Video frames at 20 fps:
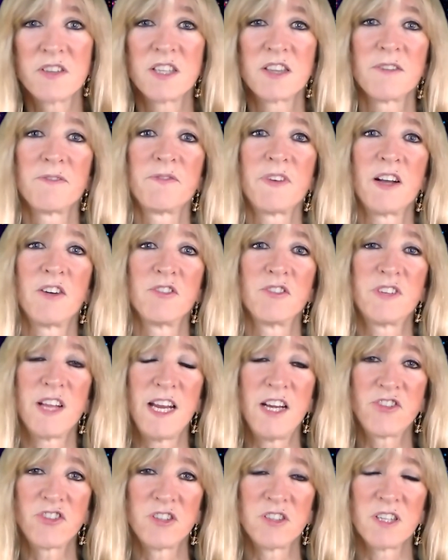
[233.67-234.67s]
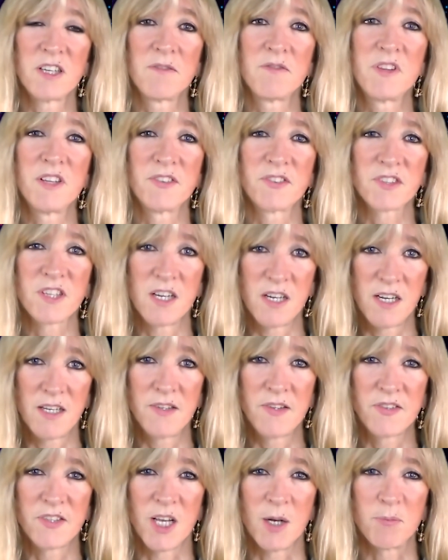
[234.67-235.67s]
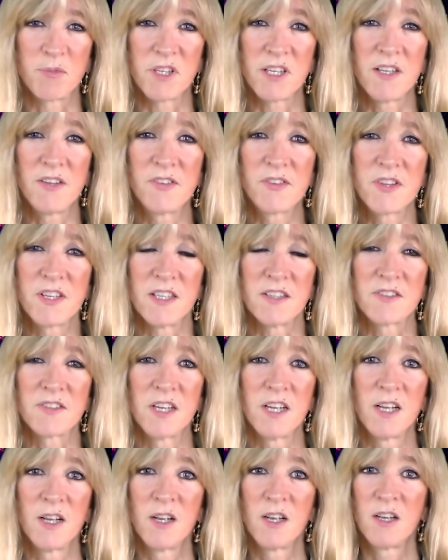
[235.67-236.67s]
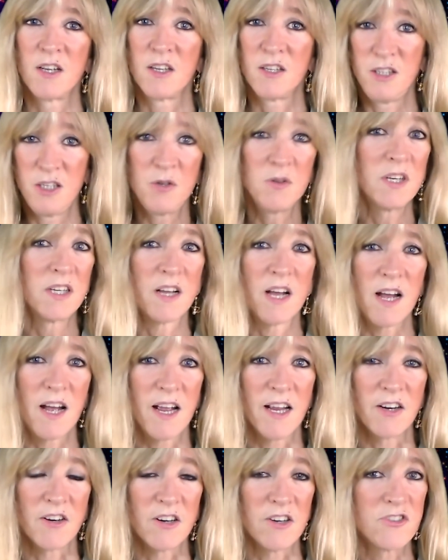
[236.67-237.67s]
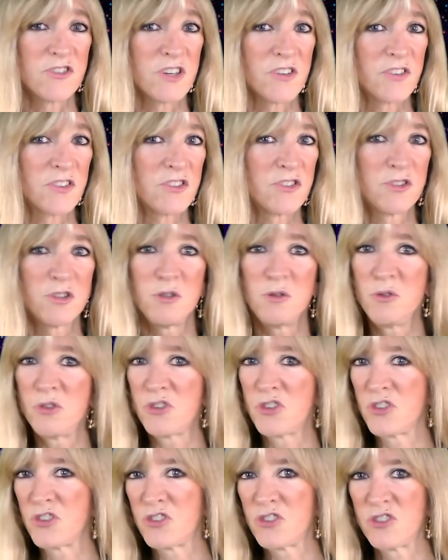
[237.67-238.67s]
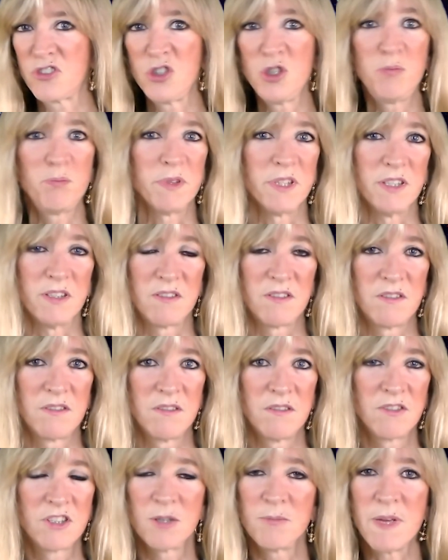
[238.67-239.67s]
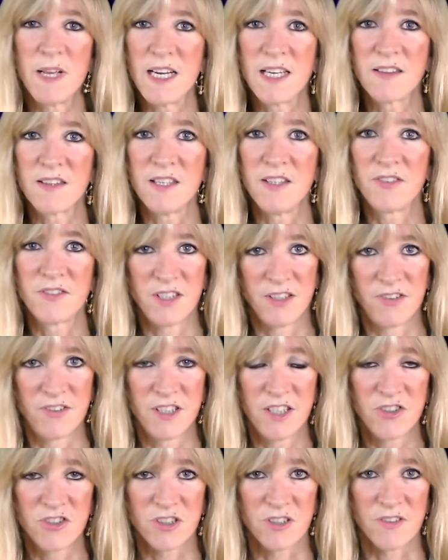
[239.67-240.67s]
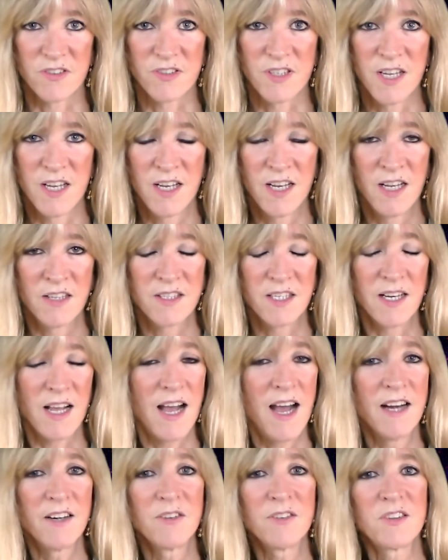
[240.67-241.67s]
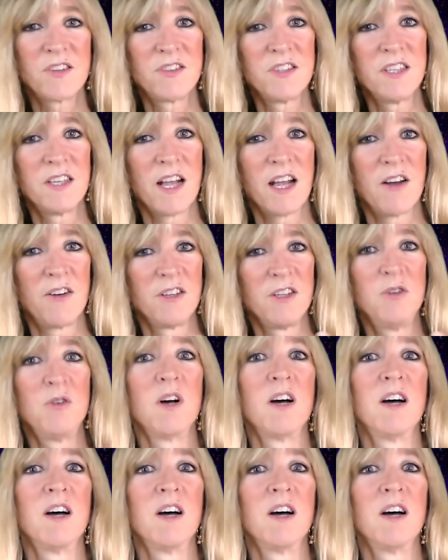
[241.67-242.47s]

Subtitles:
that the foundation of this concept is that you and I are just too stupid to make these decisions, then I don't see how you